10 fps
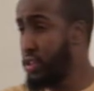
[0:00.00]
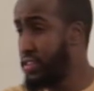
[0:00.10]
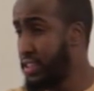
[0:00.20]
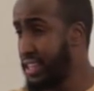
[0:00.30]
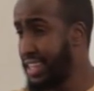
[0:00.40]
do it.
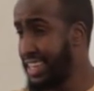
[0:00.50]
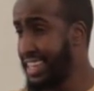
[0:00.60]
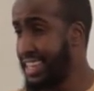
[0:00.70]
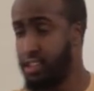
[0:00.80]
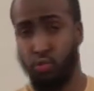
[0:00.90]

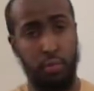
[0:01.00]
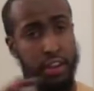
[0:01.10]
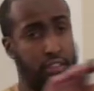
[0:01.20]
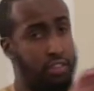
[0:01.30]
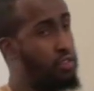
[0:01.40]
This woman
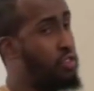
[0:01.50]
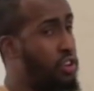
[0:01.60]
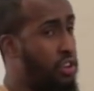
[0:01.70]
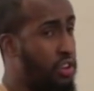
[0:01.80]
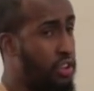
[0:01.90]
is
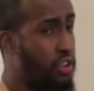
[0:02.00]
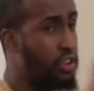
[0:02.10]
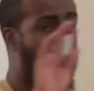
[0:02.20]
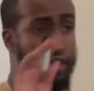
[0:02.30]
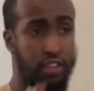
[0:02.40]

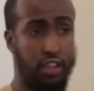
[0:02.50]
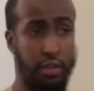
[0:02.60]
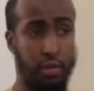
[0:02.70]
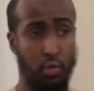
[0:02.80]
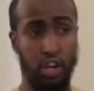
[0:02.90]
not
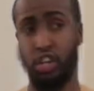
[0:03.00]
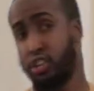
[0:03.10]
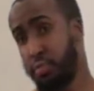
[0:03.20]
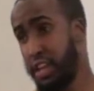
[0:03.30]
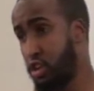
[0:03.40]
what
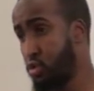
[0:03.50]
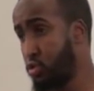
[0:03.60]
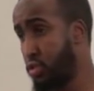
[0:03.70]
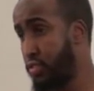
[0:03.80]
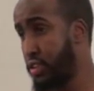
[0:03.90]
she's being
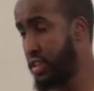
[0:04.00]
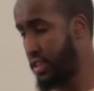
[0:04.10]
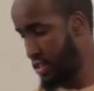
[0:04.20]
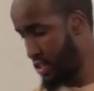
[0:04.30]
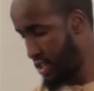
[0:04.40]
accused of.
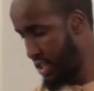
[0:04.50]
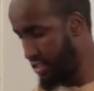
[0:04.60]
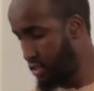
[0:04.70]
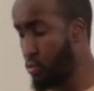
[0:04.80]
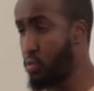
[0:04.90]

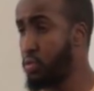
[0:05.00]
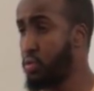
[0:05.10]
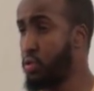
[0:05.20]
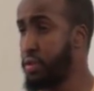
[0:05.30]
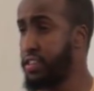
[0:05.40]
He said,
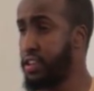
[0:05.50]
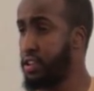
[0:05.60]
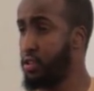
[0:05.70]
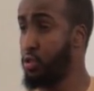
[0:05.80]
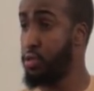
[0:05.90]
Umar said,
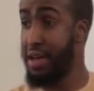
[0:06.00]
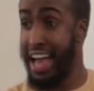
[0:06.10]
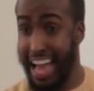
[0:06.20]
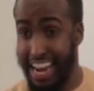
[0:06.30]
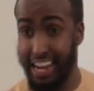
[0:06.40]

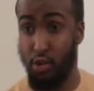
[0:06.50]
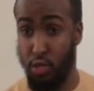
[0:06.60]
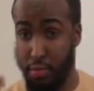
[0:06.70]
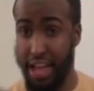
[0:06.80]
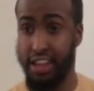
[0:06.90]

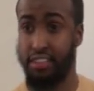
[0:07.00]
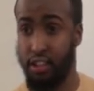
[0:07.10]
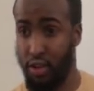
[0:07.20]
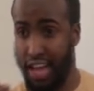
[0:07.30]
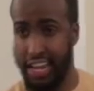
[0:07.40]
Uthman
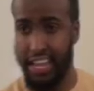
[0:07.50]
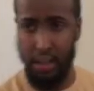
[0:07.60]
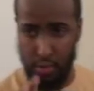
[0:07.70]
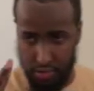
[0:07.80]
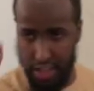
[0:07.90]
said to Ali,
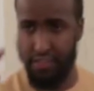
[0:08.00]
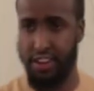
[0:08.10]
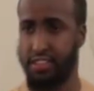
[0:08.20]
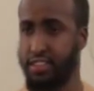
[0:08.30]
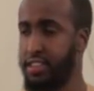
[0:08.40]
hey, what's your
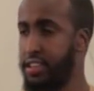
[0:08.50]
evidence?